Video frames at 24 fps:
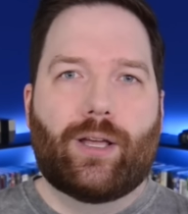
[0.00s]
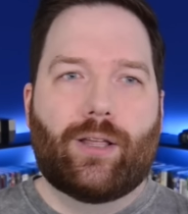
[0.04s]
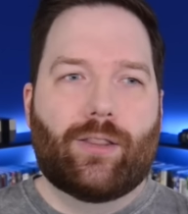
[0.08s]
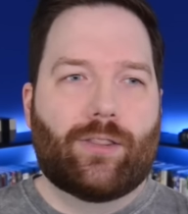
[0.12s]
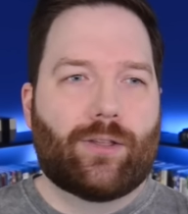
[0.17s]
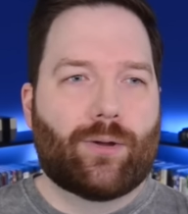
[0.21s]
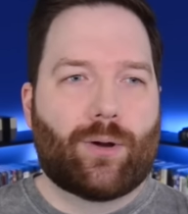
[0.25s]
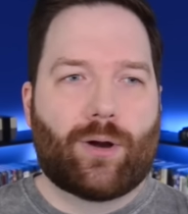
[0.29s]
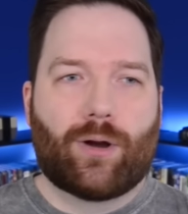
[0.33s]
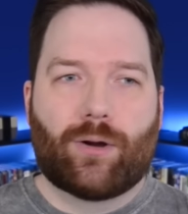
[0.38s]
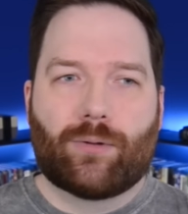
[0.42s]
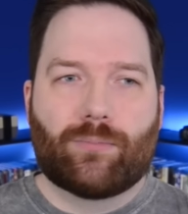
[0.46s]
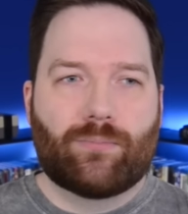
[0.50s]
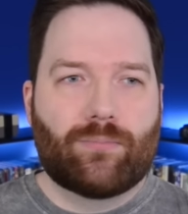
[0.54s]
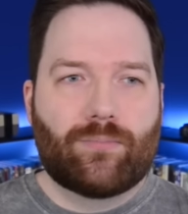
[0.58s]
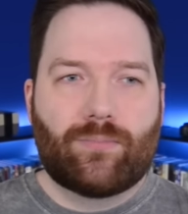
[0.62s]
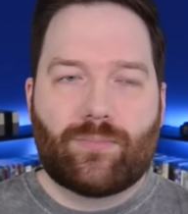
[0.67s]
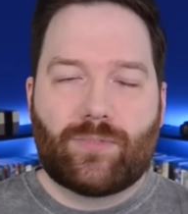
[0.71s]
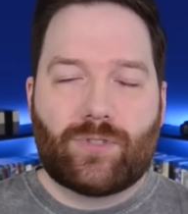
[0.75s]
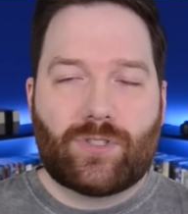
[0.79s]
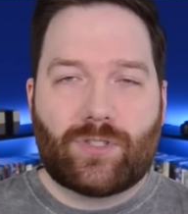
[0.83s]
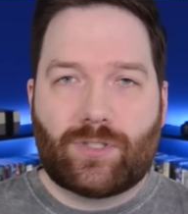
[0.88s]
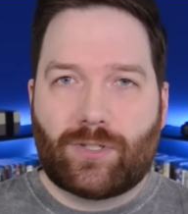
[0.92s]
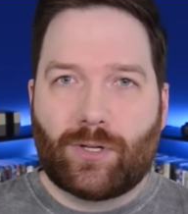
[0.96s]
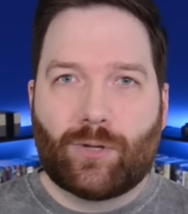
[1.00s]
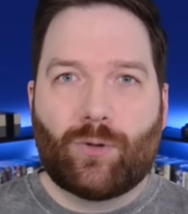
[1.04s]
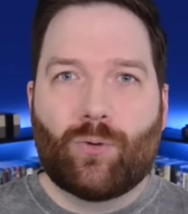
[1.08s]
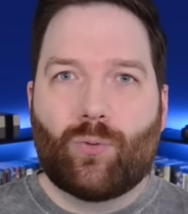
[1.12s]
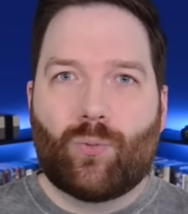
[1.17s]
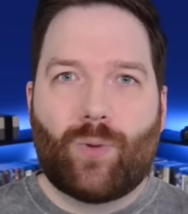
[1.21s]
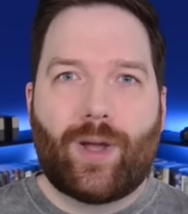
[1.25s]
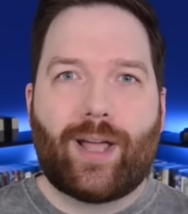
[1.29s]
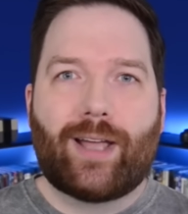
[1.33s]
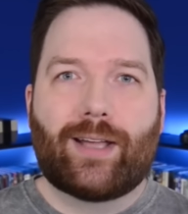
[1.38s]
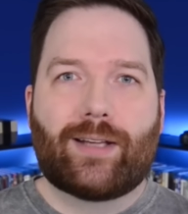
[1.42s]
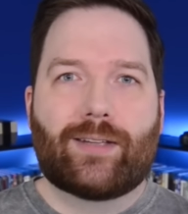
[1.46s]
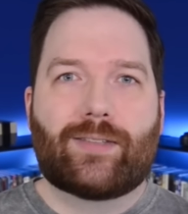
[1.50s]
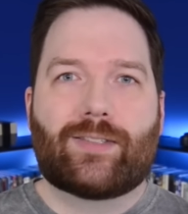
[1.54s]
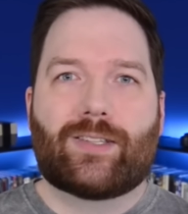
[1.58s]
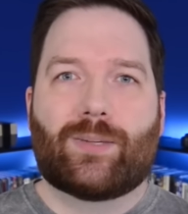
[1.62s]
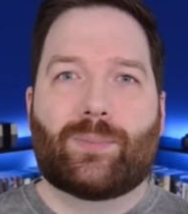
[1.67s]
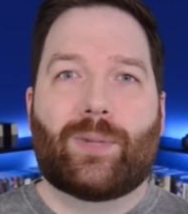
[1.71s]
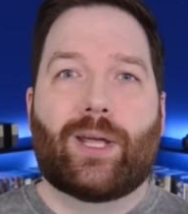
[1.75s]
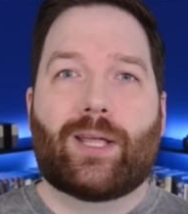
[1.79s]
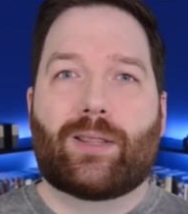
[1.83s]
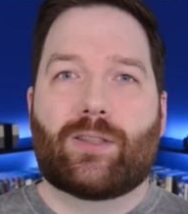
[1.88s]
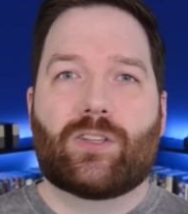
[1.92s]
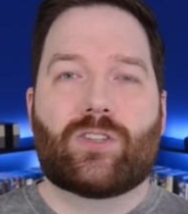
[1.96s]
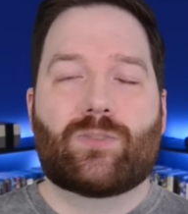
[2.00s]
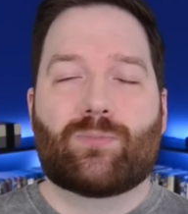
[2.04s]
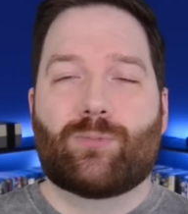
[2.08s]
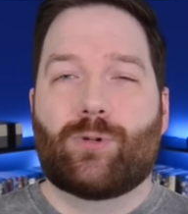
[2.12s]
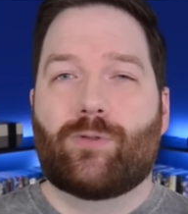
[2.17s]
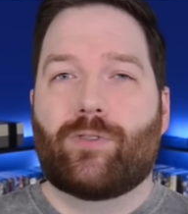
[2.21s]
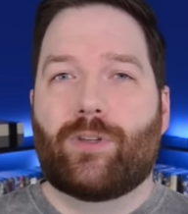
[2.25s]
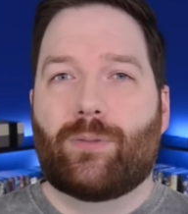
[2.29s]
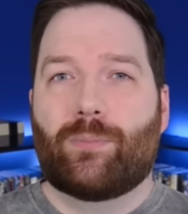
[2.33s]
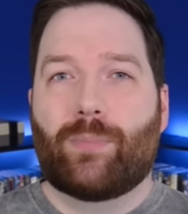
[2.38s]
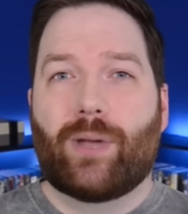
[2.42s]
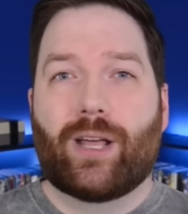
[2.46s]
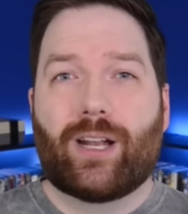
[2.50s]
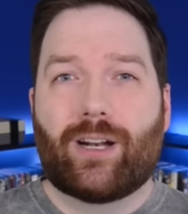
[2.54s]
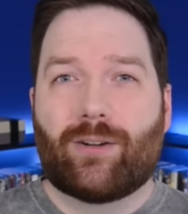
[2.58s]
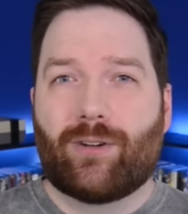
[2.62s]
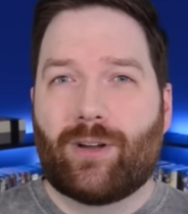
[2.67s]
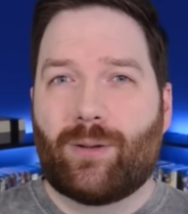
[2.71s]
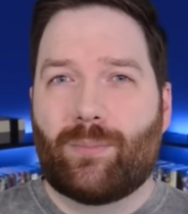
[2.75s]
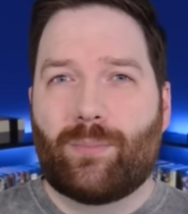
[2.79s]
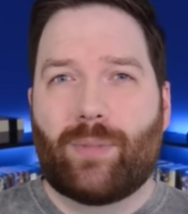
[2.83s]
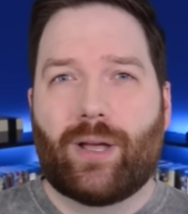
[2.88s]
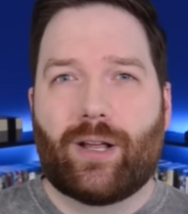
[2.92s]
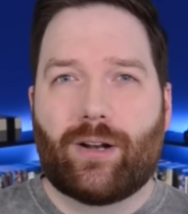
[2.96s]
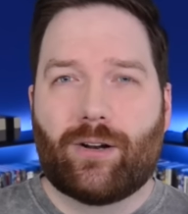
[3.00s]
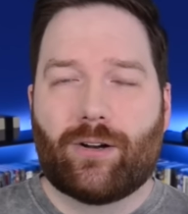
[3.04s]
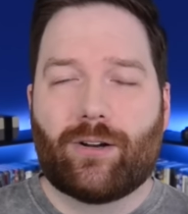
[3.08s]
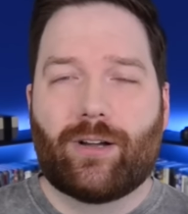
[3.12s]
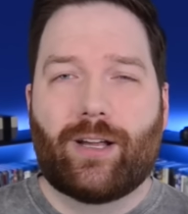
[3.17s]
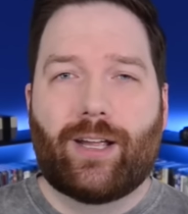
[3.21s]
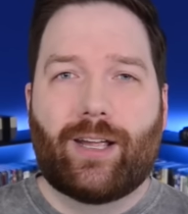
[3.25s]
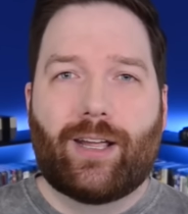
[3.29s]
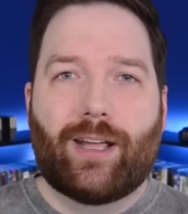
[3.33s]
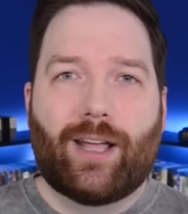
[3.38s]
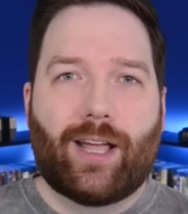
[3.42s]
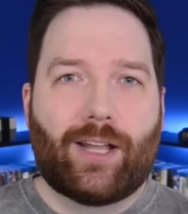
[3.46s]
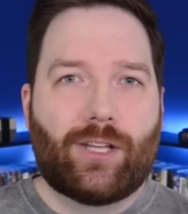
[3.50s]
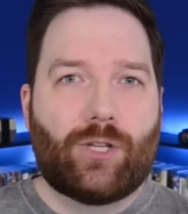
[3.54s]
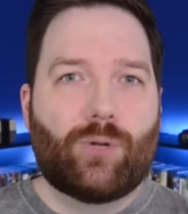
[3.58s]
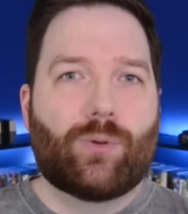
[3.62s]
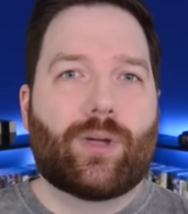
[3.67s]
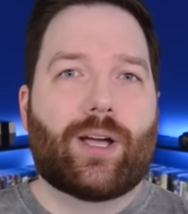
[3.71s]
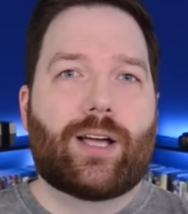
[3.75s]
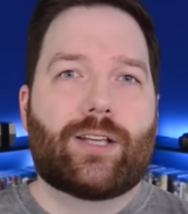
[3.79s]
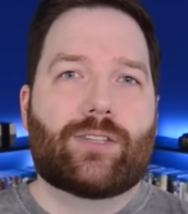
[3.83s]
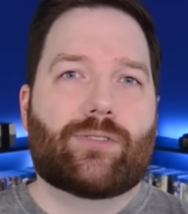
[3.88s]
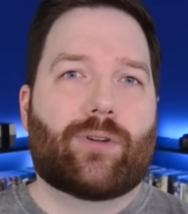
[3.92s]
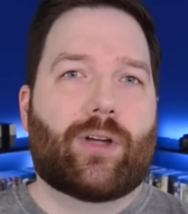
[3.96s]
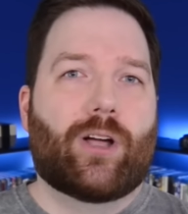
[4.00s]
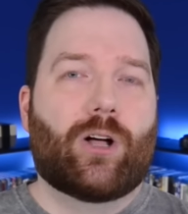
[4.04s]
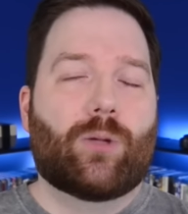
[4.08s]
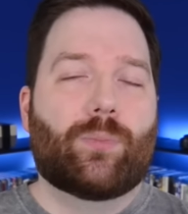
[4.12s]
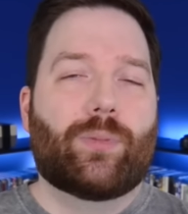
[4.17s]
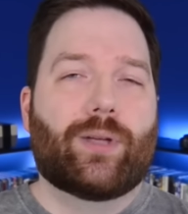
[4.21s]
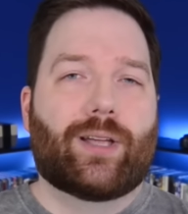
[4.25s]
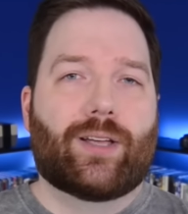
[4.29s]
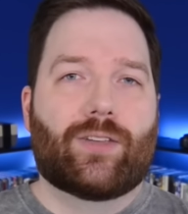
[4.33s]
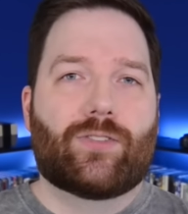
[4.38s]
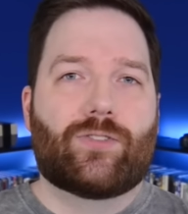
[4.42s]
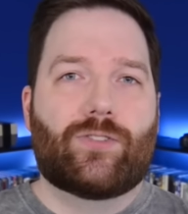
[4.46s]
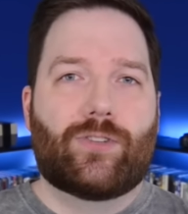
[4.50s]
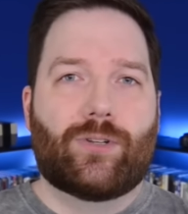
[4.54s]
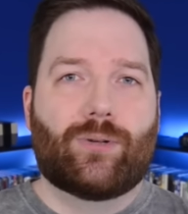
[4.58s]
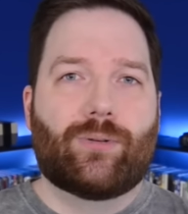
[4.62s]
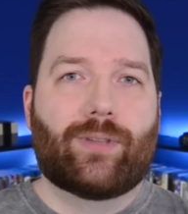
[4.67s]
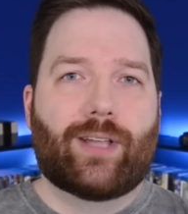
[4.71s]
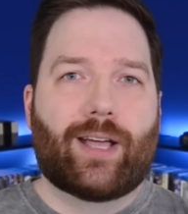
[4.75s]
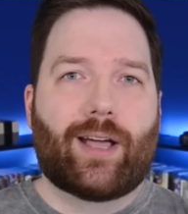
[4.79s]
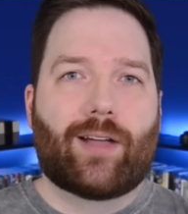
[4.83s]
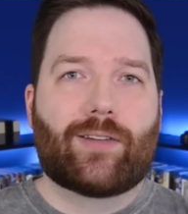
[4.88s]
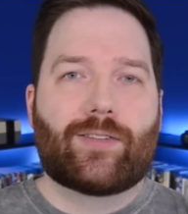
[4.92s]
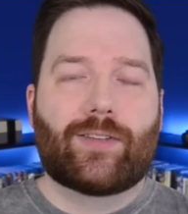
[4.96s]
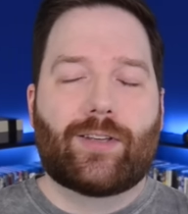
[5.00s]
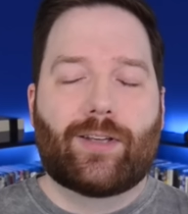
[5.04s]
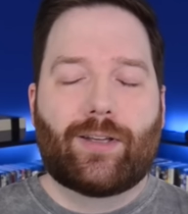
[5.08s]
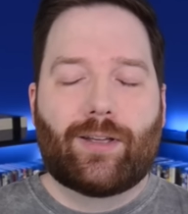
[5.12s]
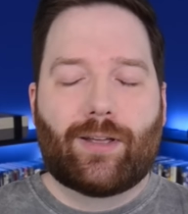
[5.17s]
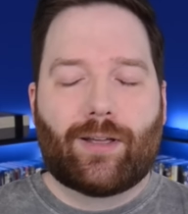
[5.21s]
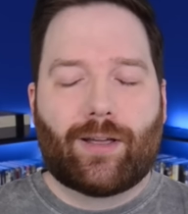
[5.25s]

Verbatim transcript: There are still ways to make this movie better and better, and you guys are helping us do that.